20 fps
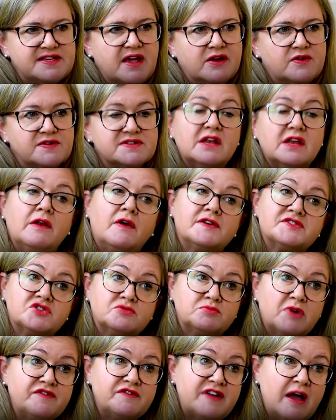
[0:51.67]
I also
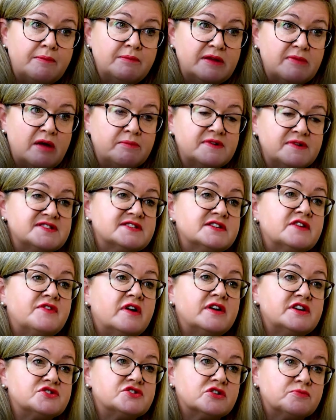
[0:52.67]
lost all my family members in a
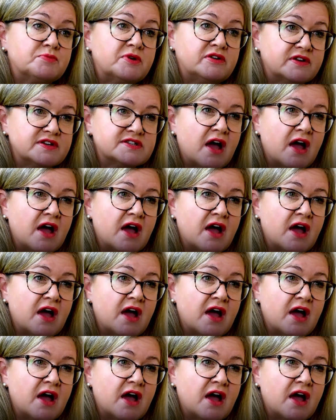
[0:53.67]
very short period of